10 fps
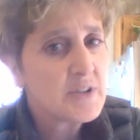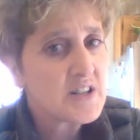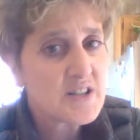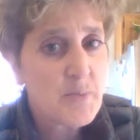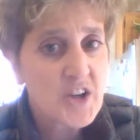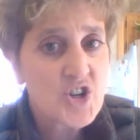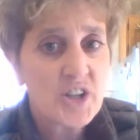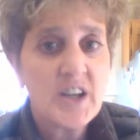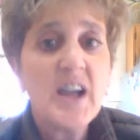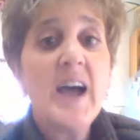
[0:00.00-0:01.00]
and
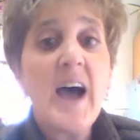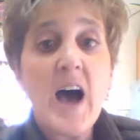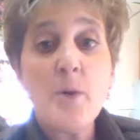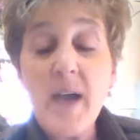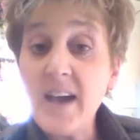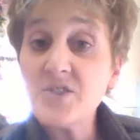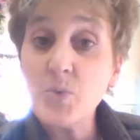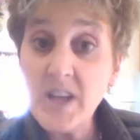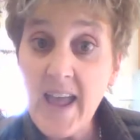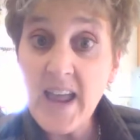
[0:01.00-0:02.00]
especially as
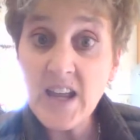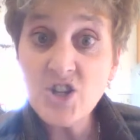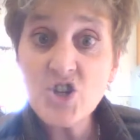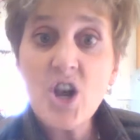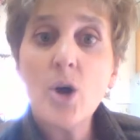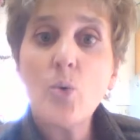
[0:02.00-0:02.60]
we age,